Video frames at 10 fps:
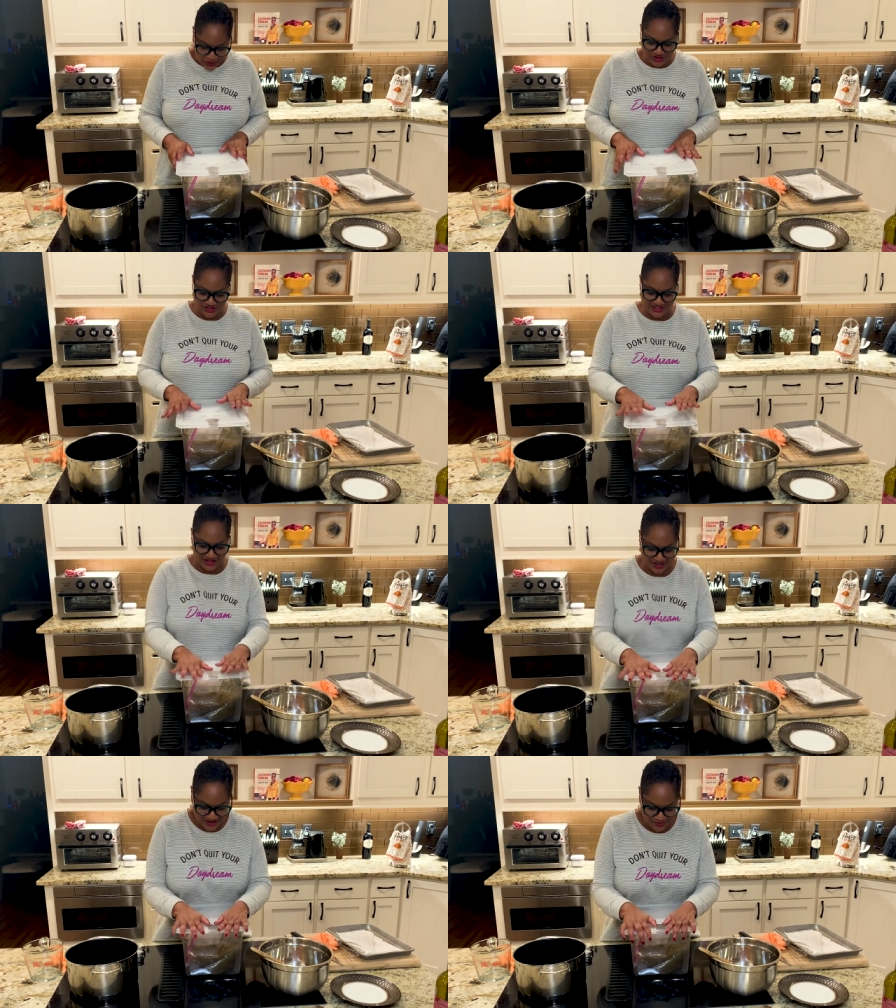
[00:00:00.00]
We're just
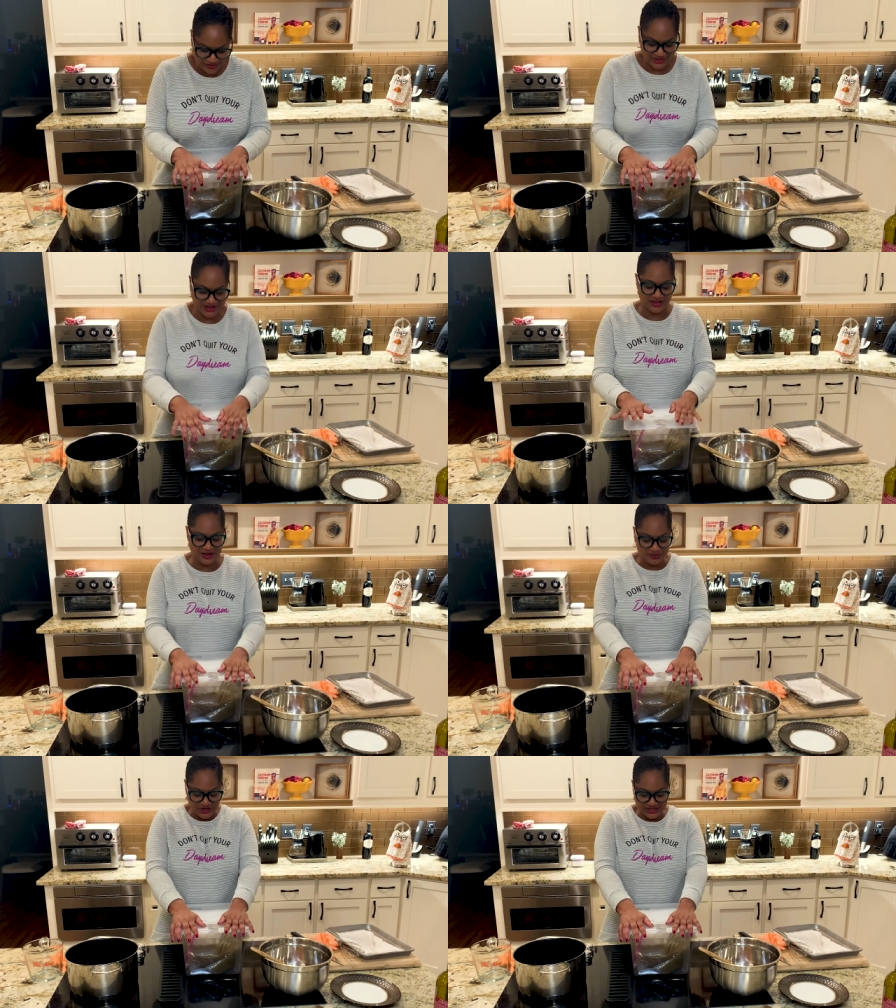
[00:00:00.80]
gonna
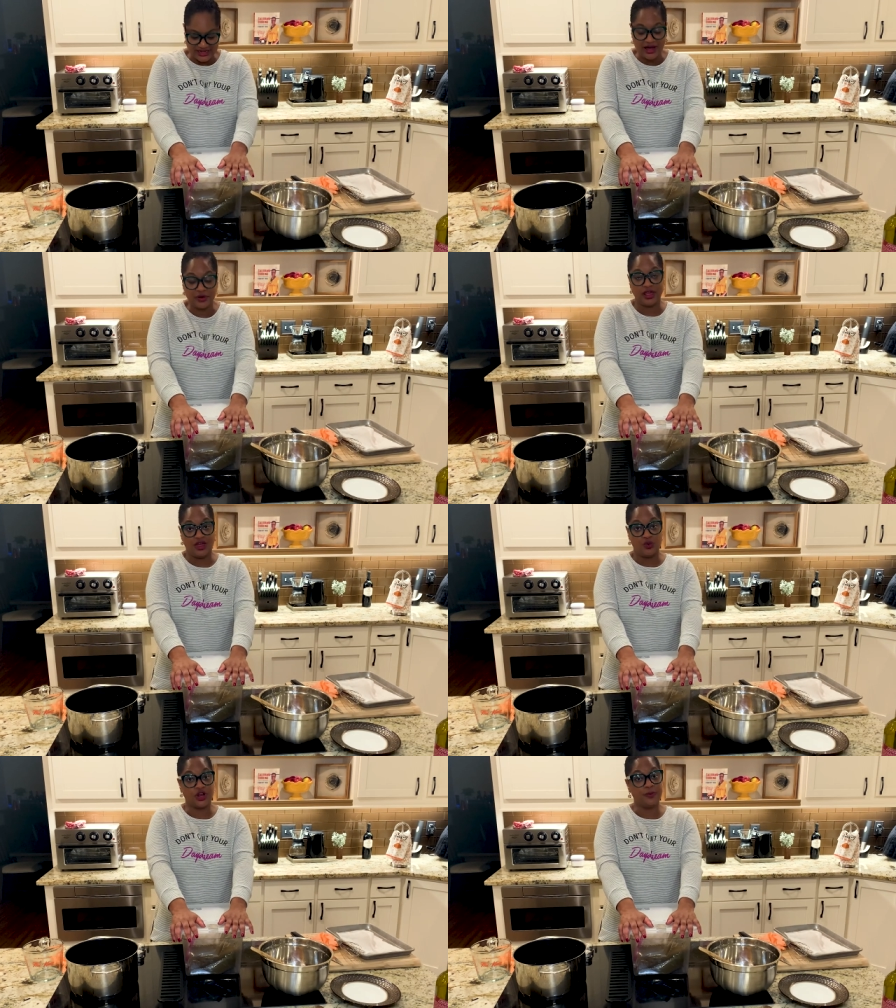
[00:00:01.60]
put it down.
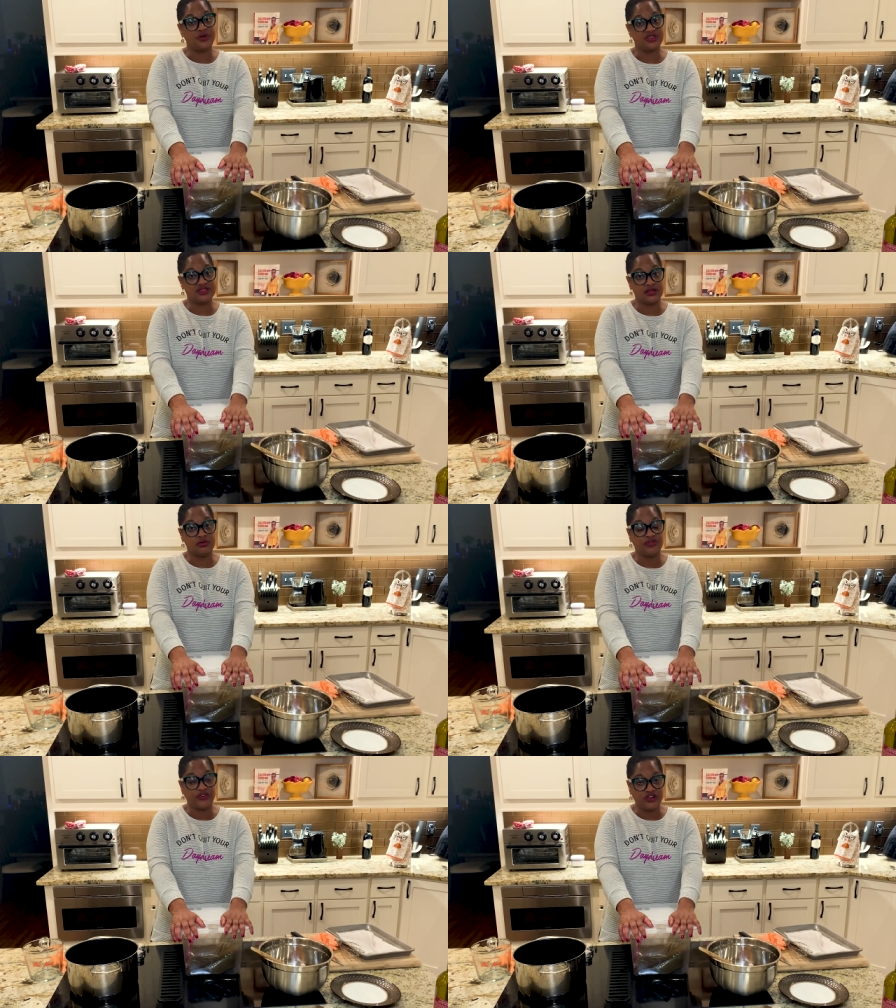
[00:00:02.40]
I'm gonna put this in the
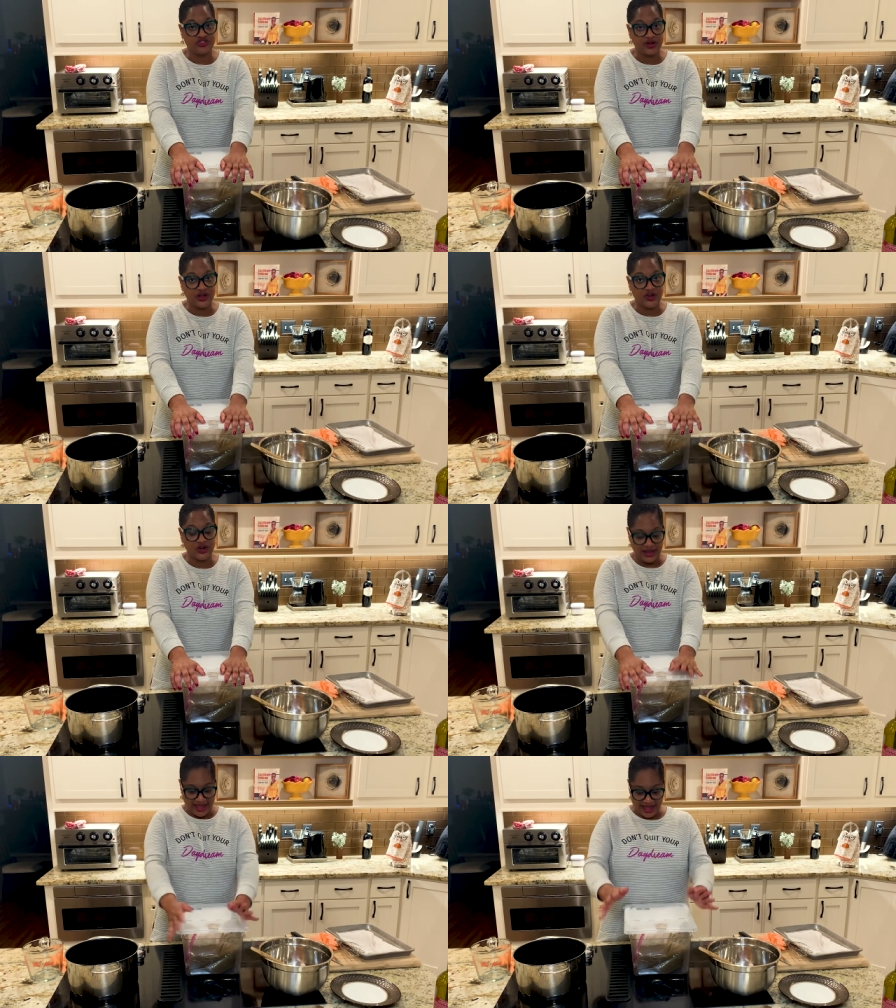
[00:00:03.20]

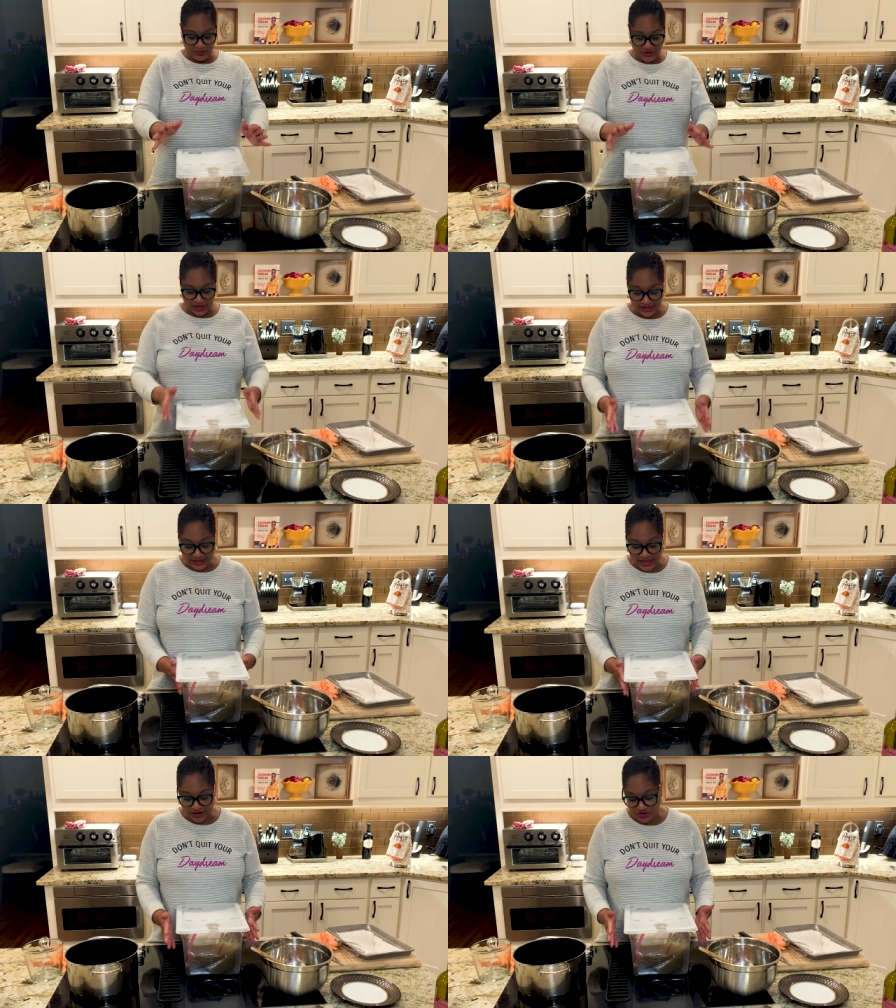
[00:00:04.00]
refrigerator and we're gonna
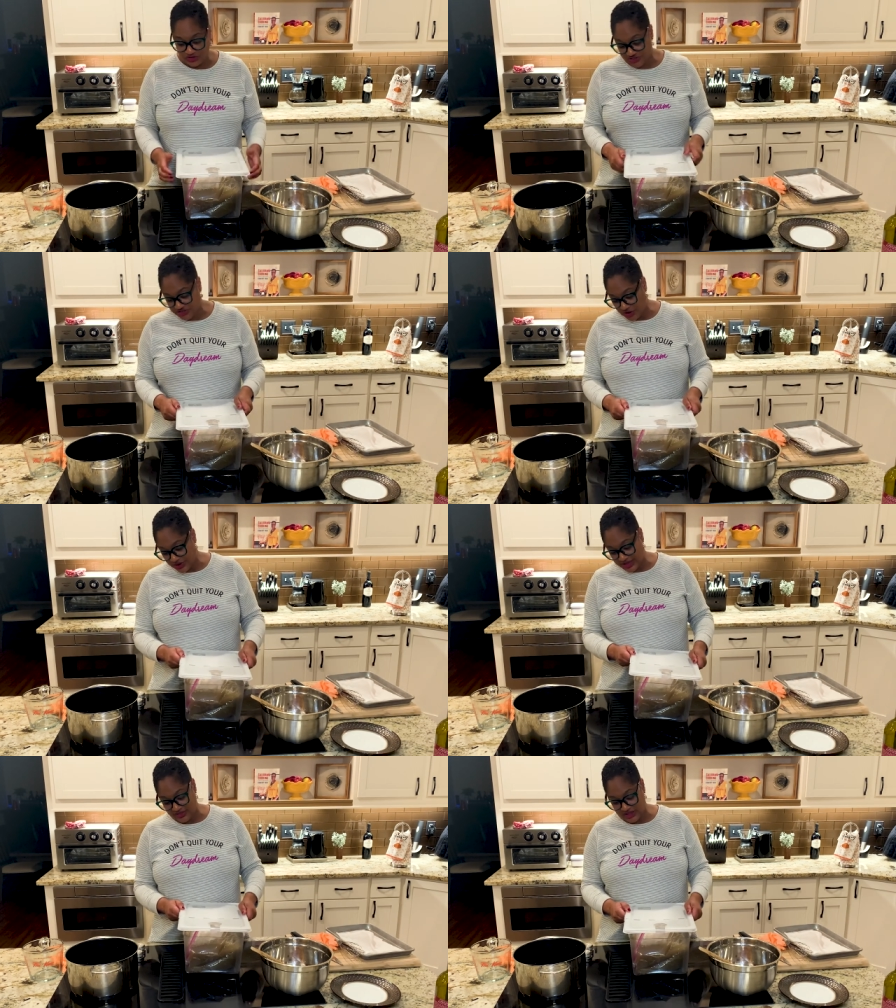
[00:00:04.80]
let her
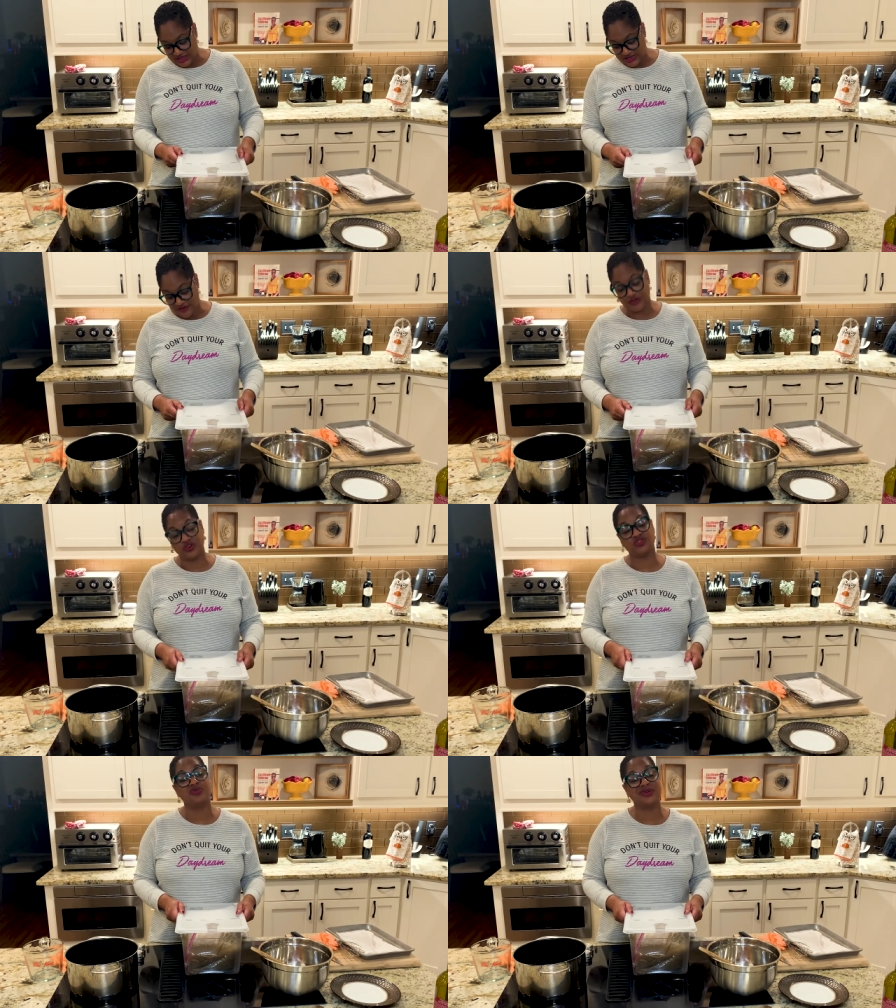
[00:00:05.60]
soak in this
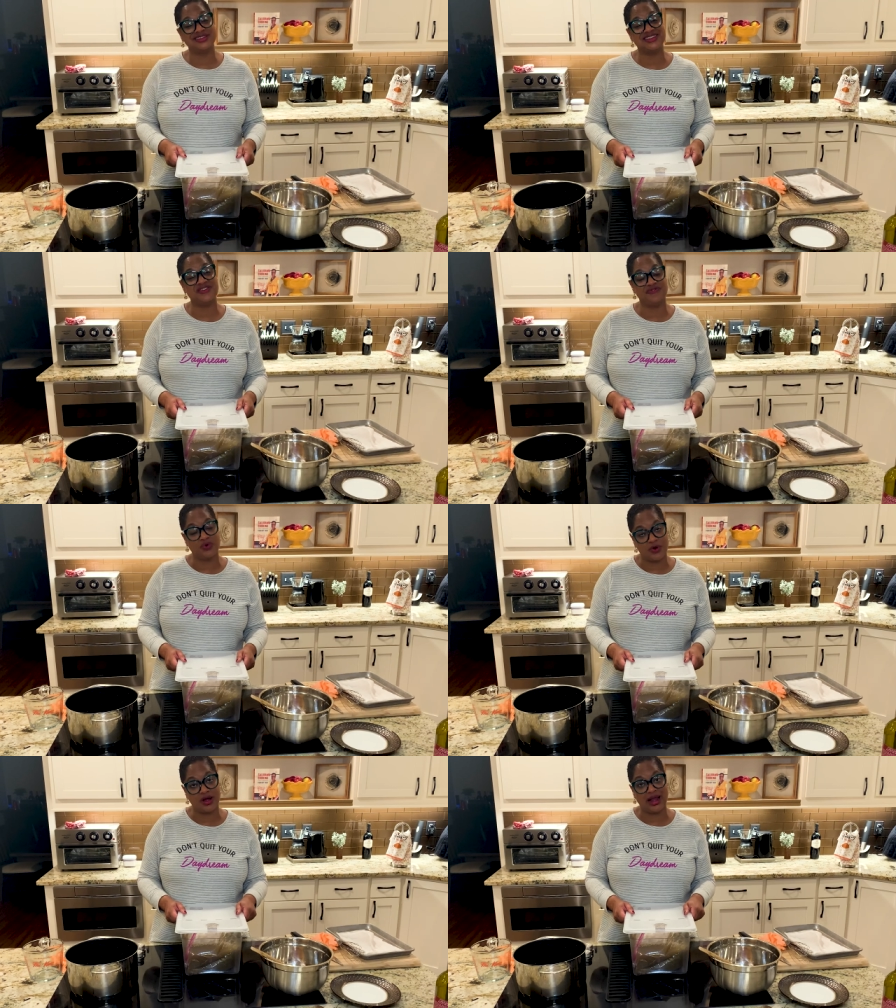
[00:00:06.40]
for
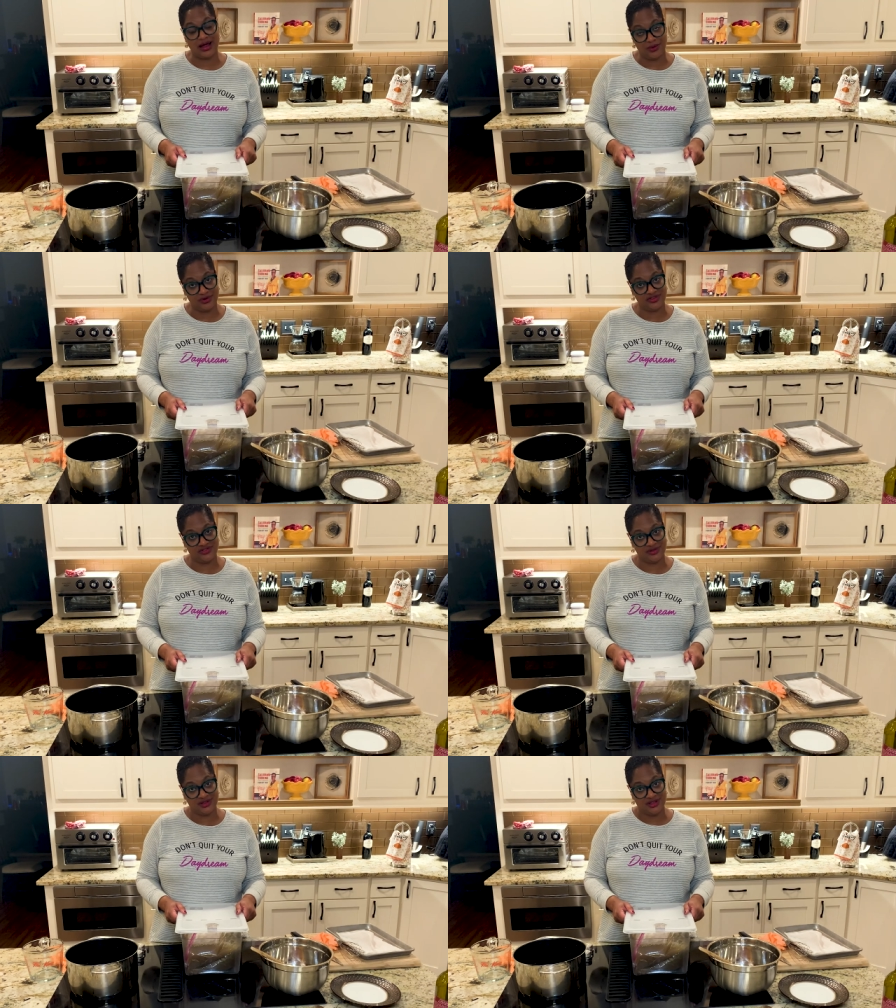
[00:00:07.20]
24 hours.